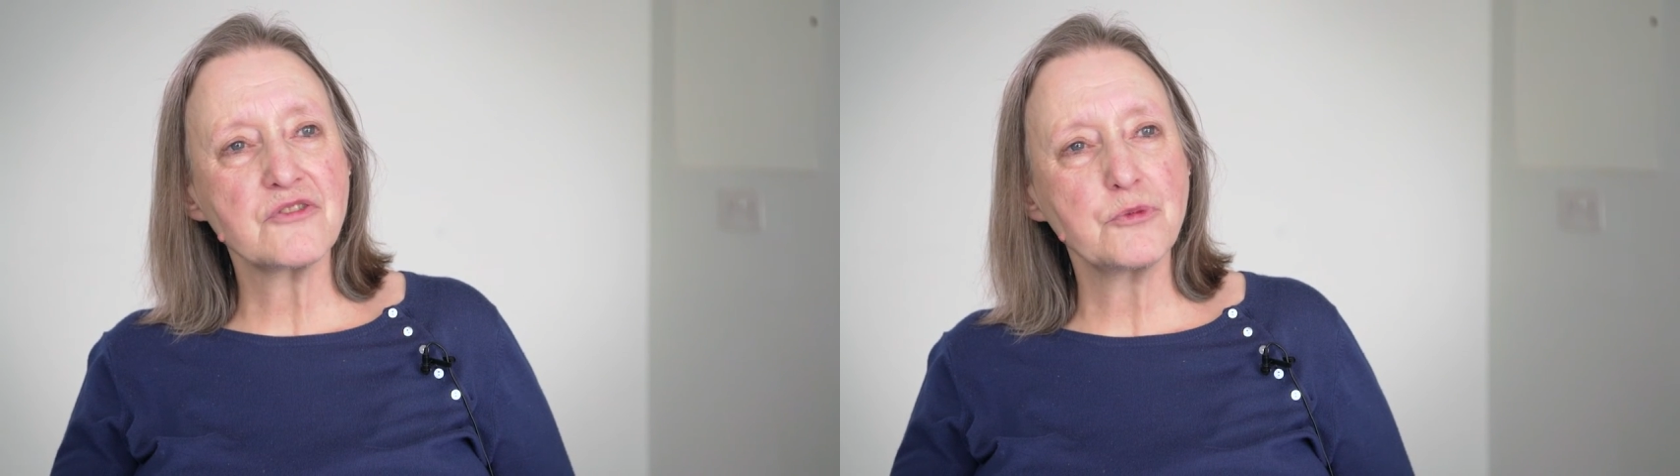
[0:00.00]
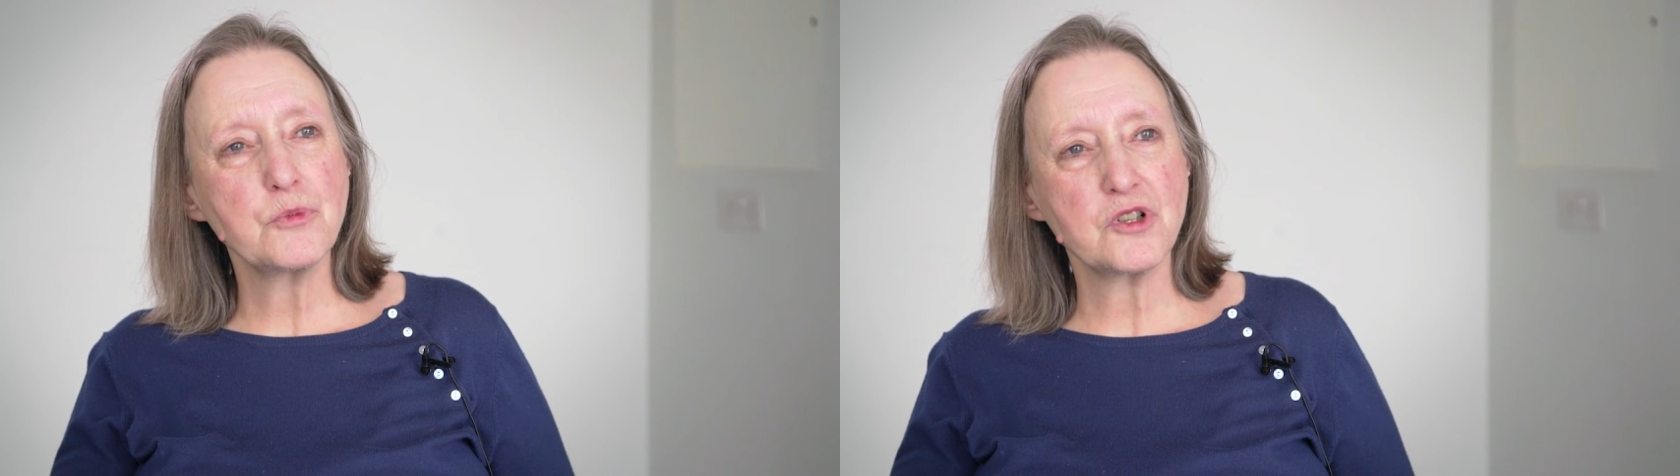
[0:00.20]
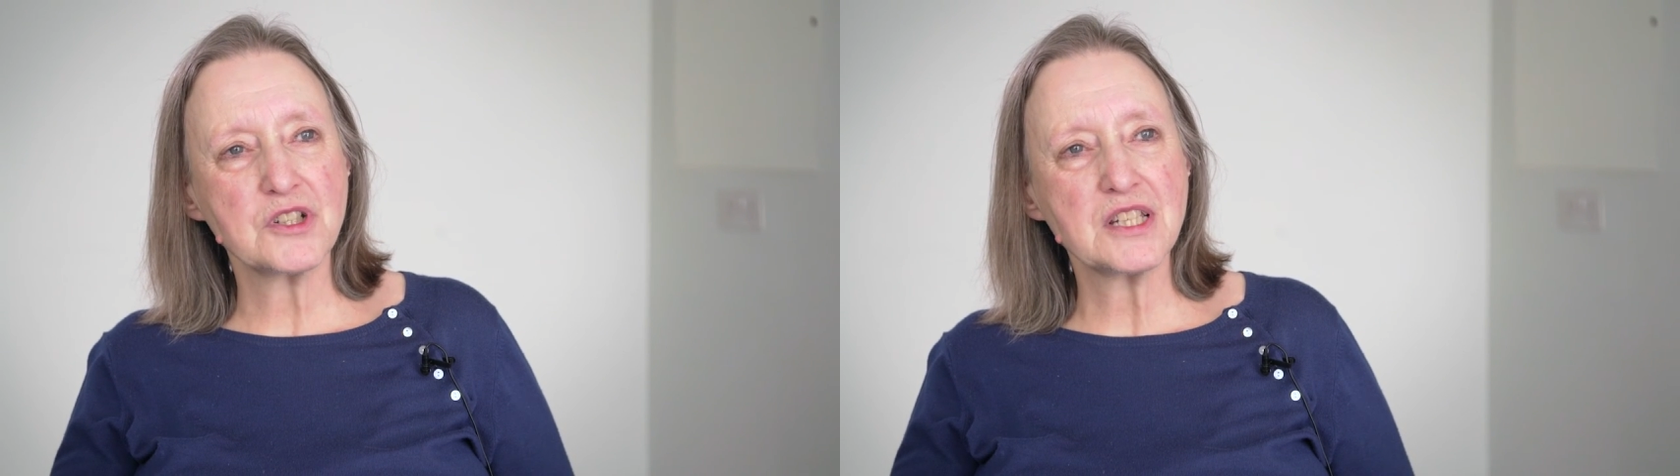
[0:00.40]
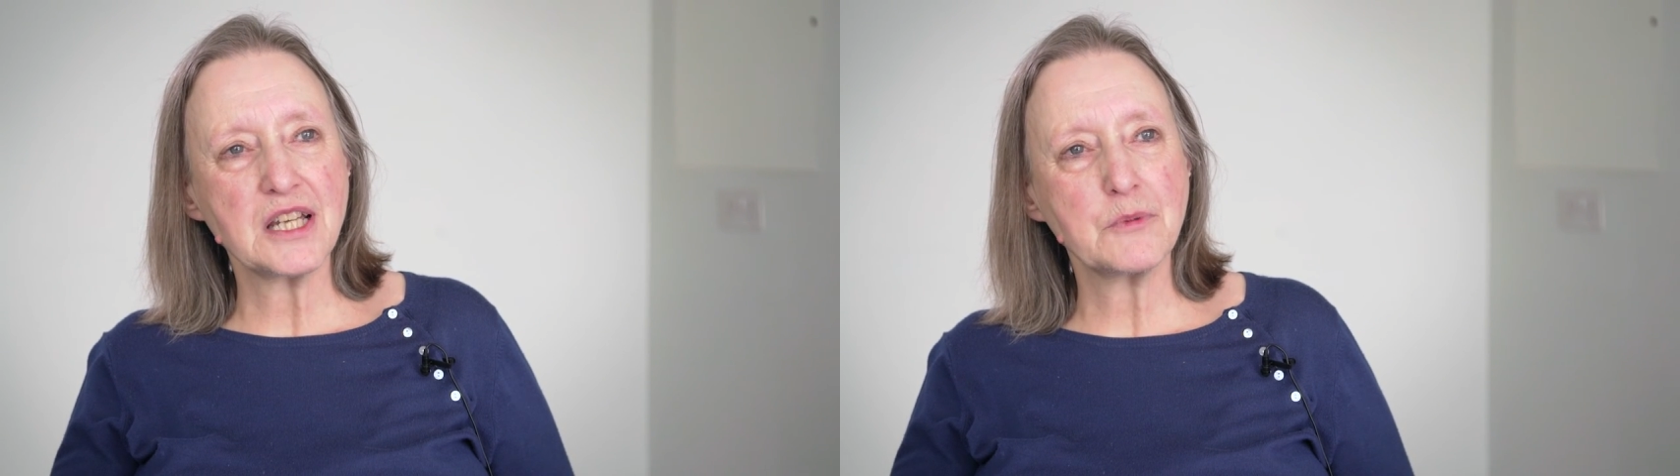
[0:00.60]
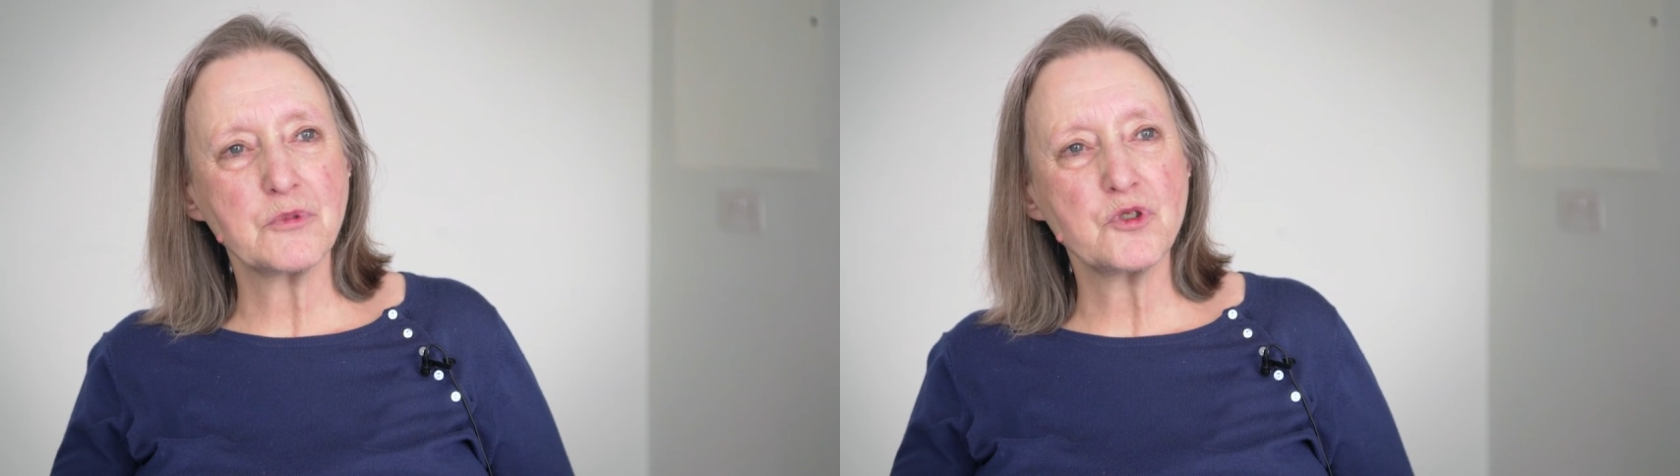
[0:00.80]
from what's
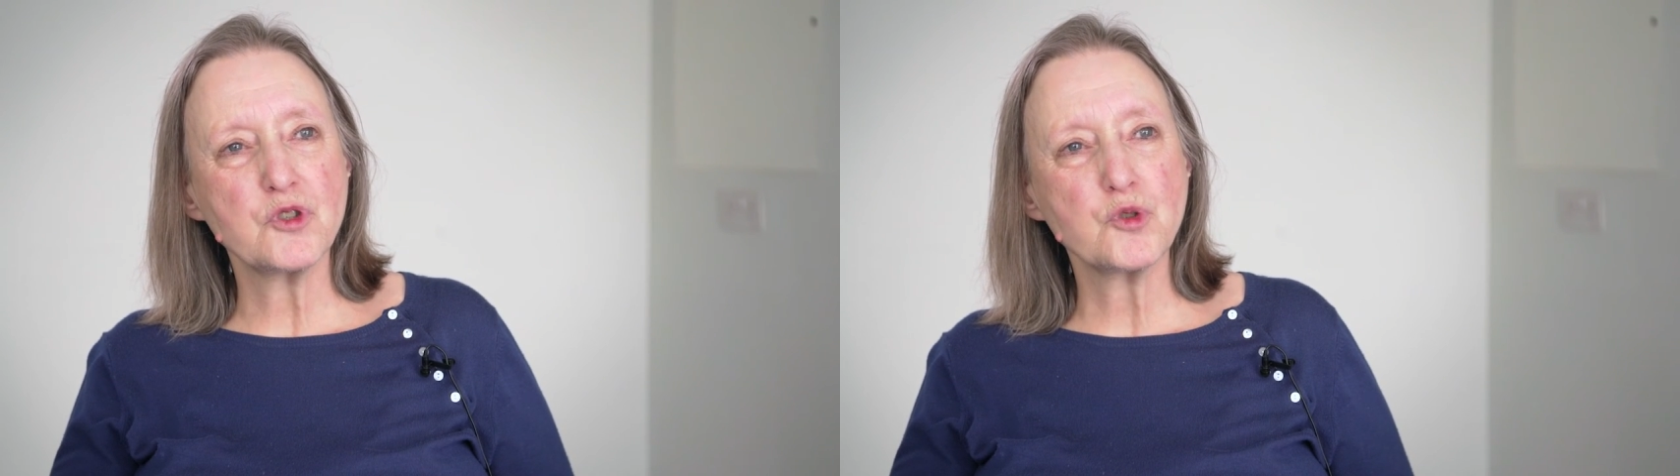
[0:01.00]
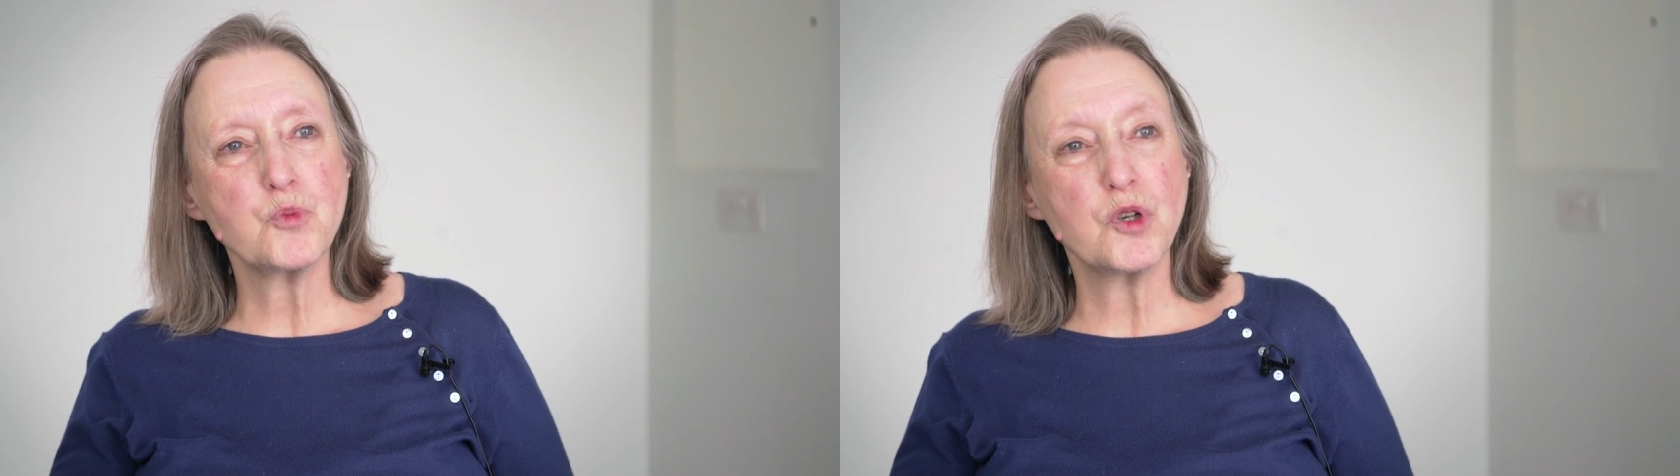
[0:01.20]
happened,